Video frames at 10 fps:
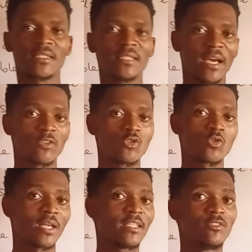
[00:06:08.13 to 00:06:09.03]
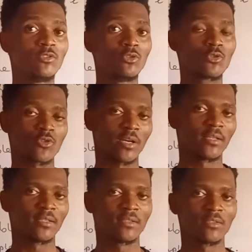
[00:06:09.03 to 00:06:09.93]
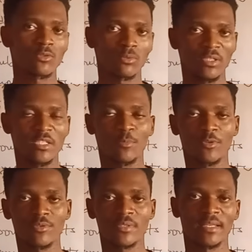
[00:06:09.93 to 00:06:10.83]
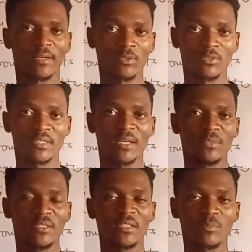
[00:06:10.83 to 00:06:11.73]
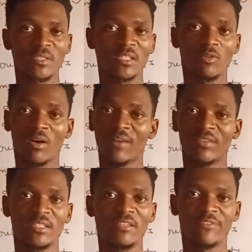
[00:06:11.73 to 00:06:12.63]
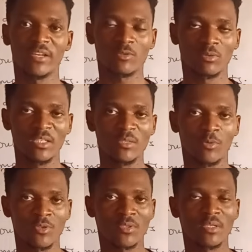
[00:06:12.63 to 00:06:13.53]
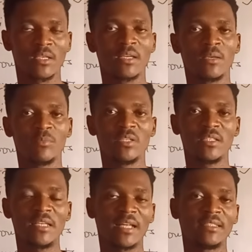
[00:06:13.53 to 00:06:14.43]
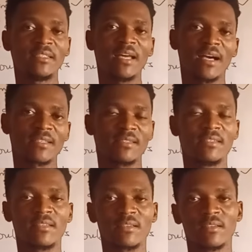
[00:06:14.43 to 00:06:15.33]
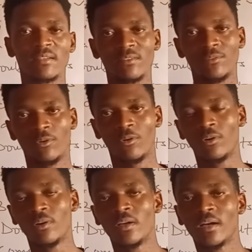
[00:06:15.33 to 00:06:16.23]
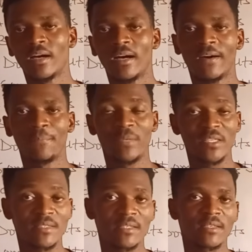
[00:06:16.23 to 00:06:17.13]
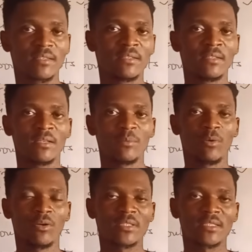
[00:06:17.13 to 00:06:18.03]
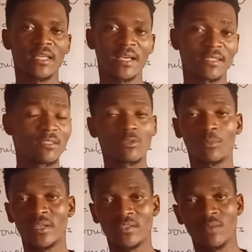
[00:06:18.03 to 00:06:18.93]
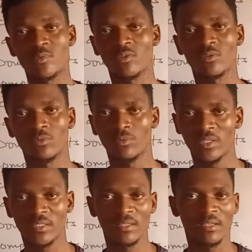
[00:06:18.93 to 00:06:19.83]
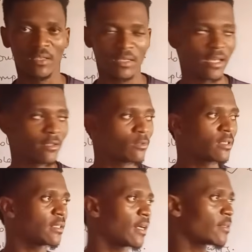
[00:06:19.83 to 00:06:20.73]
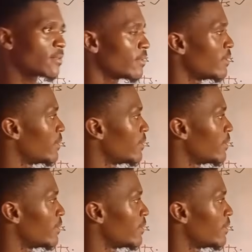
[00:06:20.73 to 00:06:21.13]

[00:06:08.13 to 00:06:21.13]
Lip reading: that they are usually neutral to litmus. And what does that mean? It means they don't have any effect on litmus, meaning they are neither acidic nor basic. But there are still some exemptions to it, like looking at